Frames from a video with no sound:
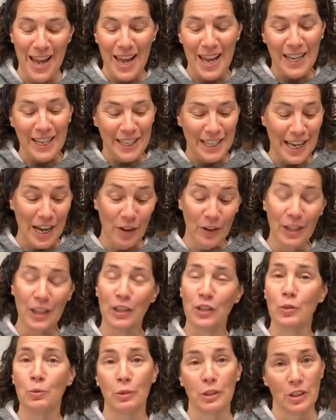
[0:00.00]
Now
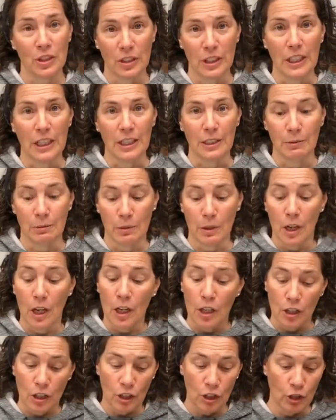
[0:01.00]
here's what you need.
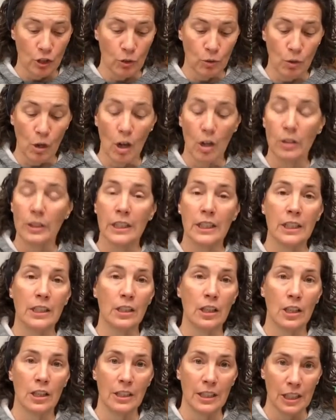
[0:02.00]
You all need
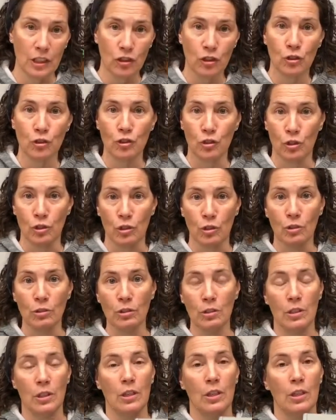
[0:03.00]
a nature journal,
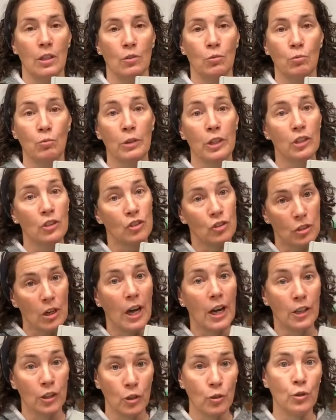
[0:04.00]
which
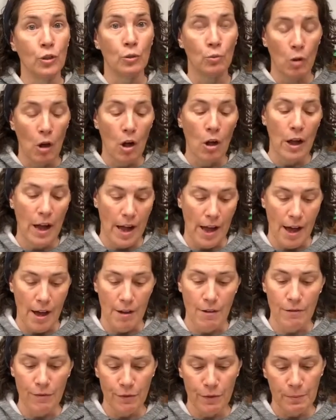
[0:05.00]
I know you all
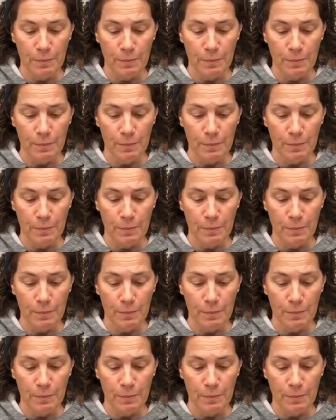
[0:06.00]
have,